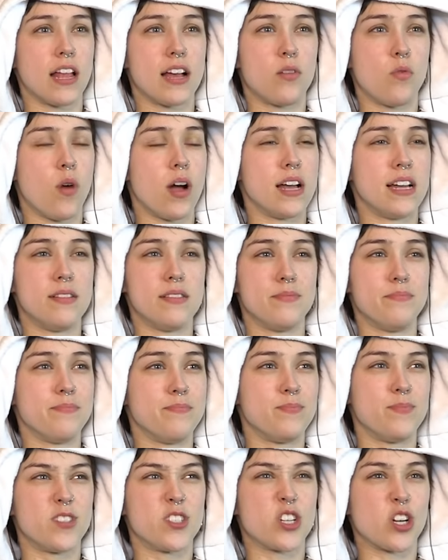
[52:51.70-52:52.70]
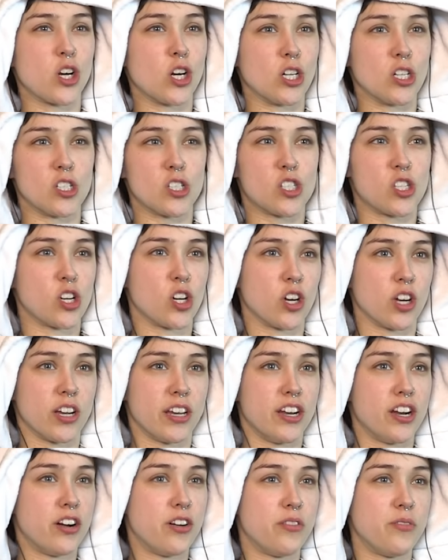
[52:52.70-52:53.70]
Like, what turns her,
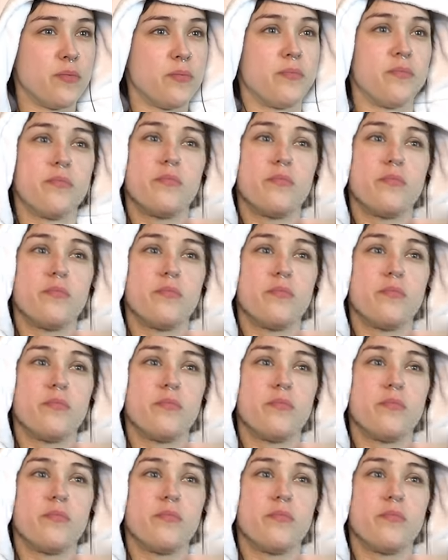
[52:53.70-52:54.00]
you know?